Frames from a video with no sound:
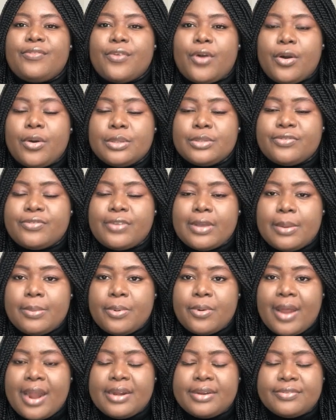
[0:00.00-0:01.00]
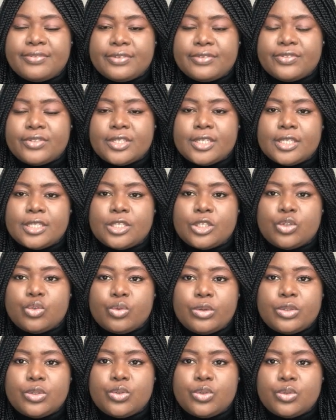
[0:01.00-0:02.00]
on February 15th,
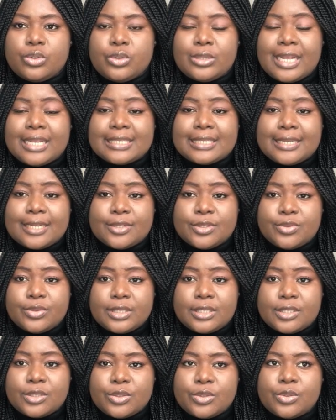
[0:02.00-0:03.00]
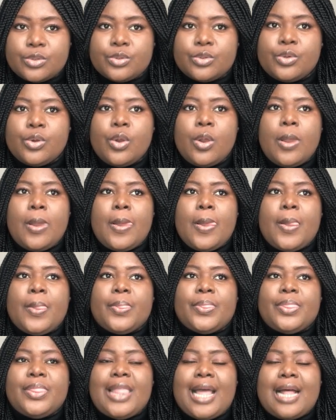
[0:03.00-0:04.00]
2022,
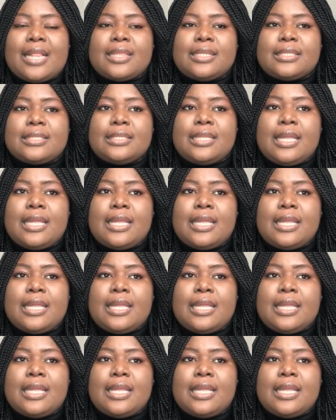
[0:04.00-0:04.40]
that